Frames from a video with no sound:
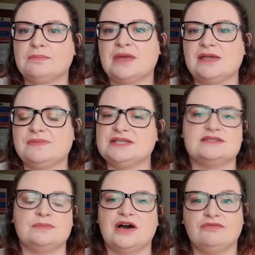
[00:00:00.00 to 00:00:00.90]
may be
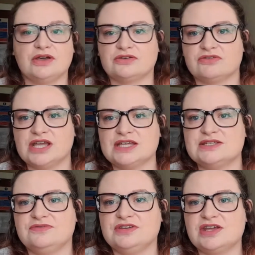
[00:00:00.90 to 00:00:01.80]
some other
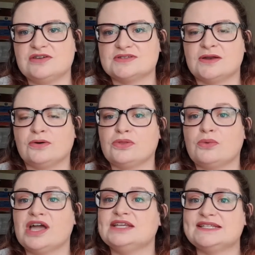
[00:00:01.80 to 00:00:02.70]
creative videos along the
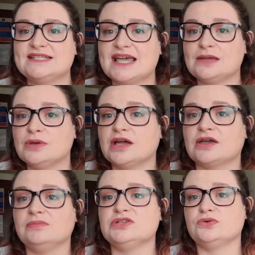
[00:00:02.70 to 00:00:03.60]
way. Today we are
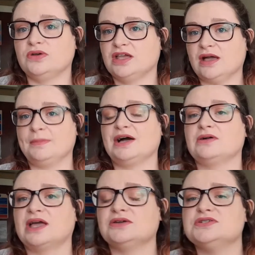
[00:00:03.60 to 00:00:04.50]
going to be talking about
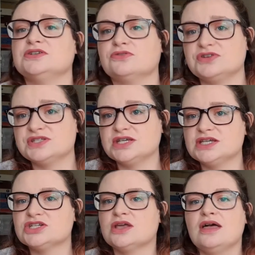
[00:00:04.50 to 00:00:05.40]
counted cross
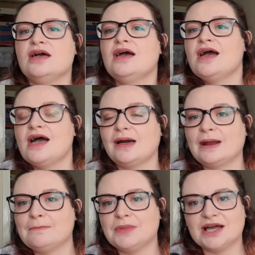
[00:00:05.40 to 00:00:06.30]
stitch, and
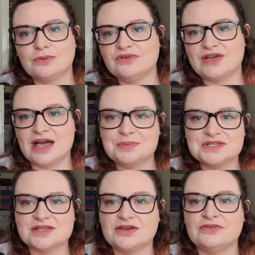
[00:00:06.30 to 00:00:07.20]
I'm back with
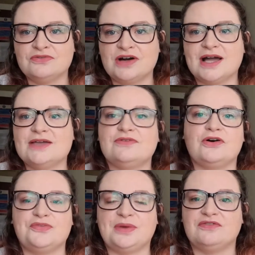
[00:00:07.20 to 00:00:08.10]
episode 5
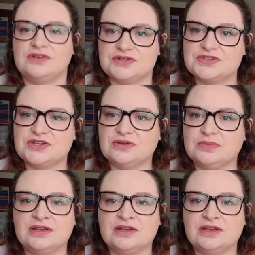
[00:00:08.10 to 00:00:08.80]
of my Flosstube.